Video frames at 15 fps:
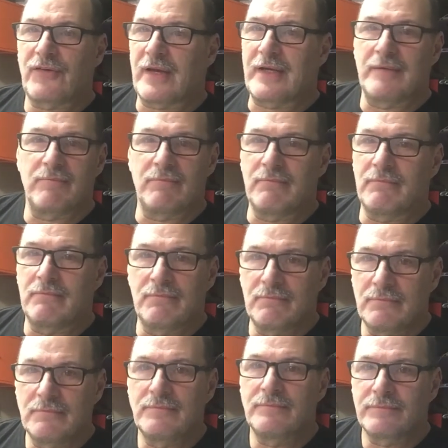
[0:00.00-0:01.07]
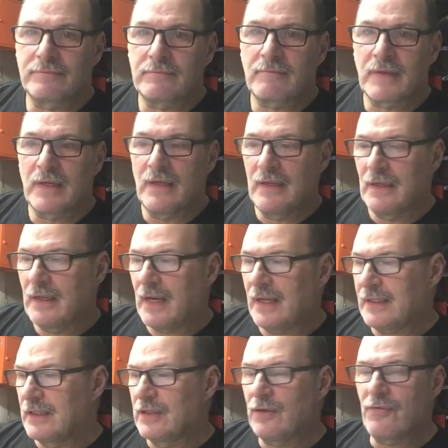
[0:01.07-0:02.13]
I
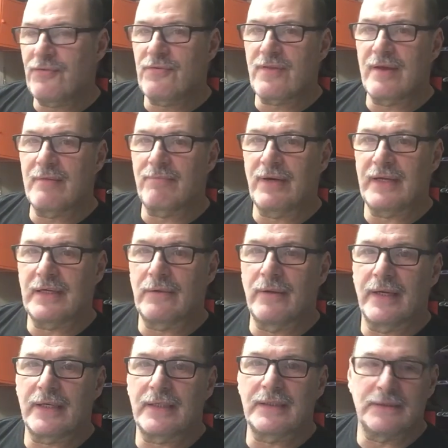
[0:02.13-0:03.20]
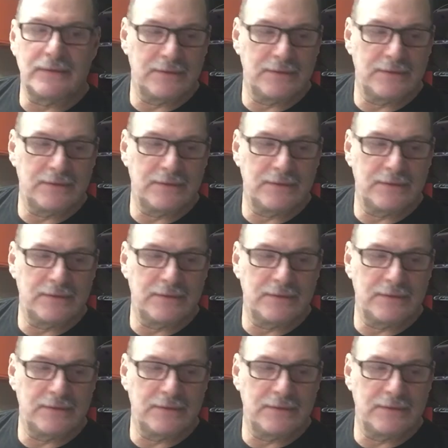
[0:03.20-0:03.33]
can go through them pretty quick.